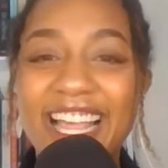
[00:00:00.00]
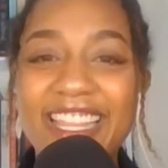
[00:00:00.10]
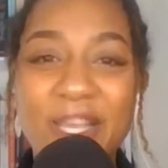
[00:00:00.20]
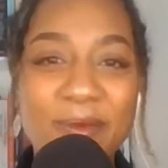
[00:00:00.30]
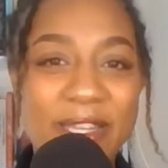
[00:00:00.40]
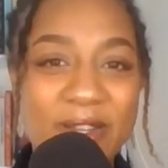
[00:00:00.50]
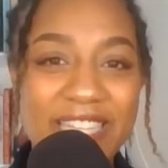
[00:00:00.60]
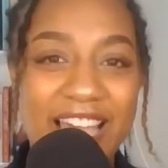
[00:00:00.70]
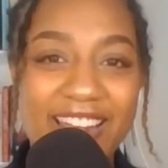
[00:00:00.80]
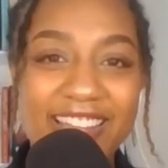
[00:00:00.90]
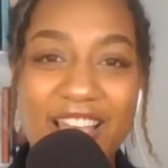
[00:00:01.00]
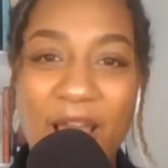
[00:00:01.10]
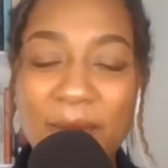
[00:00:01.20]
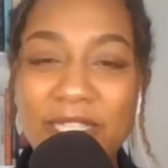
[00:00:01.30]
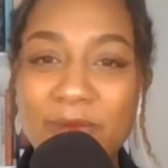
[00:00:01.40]
Let me know down in the
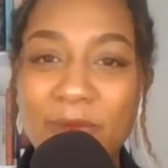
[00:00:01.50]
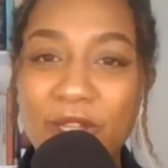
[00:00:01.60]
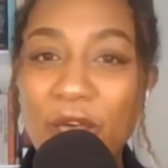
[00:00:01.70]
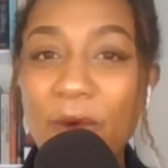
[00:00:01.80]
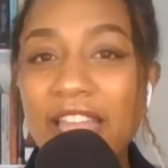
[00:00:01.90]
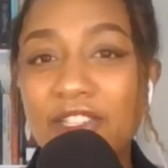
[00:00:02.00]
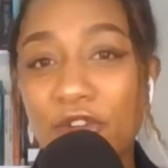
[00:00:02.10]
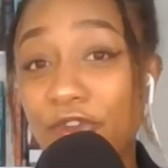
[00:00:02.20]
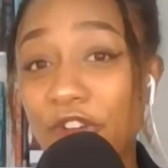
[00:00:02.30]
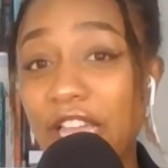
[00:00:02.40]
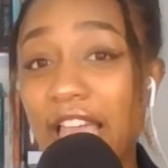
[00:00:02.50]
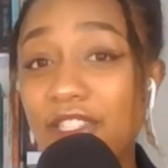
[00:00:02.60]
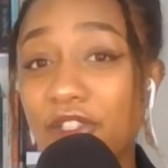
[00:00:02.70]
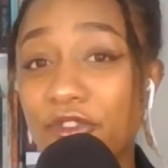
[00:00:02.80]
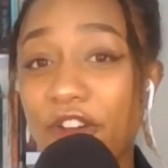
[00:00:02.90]
comments below. Don't
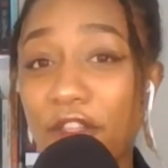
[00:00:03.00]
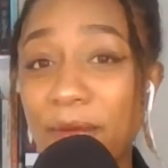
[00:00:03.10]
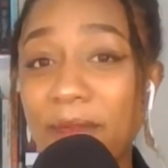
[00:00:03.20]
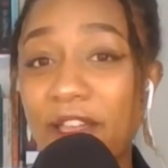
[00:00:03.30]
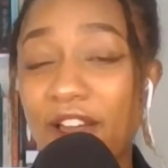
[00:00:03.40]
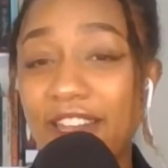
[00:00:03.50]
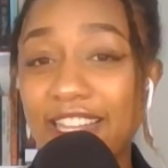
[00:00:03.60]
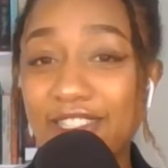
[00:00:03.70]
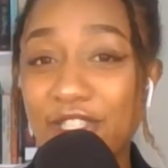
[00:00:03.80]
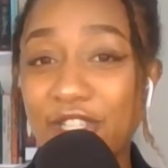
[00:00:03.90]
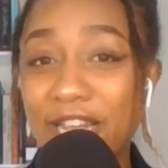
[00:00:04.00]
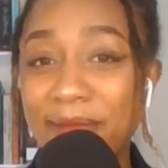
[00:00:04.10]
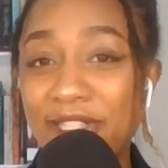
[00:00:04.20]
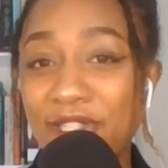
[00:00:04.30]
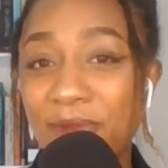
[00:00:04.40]
forget to follow me on Instagram
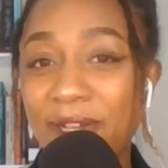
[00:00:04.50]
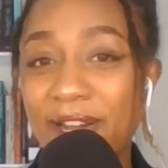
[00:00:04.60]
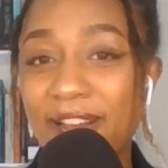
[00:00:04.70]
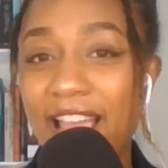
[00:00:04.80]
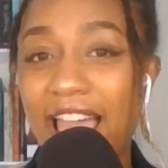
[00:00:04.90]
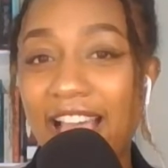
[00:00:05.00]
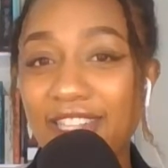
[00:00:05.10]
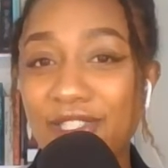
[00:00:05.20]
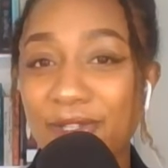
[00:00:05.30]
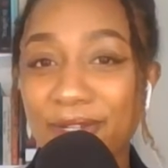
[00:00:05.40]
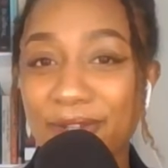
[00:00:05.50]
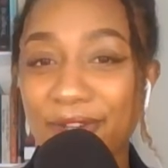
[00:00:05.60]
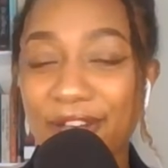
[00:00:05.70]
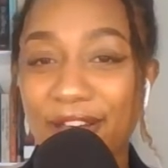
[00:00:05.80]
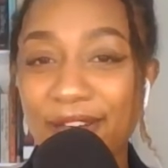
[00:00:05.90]
and Twitter at
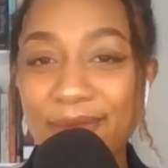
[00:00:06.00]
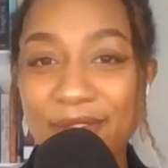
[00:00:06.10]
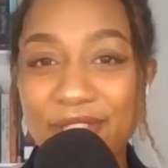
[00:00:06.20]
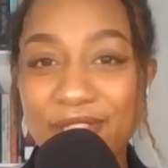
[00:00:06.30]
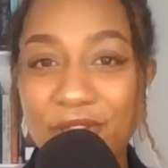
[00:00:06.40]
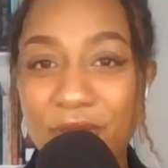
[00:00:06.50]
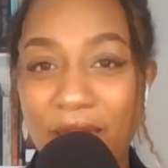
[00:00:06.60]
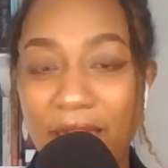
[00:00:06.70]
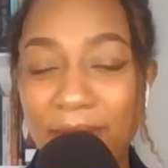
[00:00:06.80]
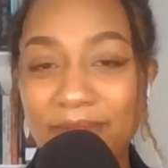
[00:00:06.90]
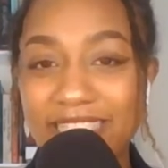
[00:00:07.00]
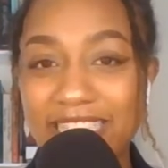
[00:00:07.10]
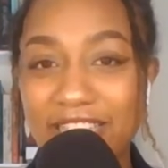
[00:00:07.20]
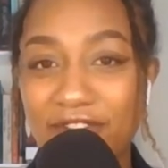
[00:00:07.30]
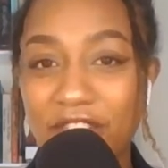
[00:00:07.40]
CriticalCom with 2 M's
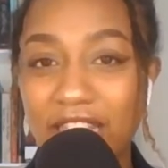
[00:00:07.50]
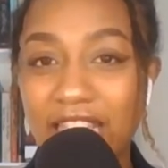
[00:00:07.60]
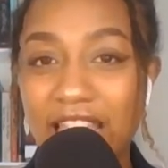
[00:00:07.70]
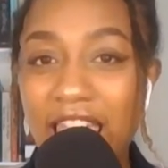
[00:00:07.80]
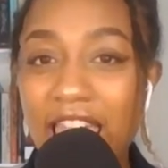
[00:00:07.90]
TV.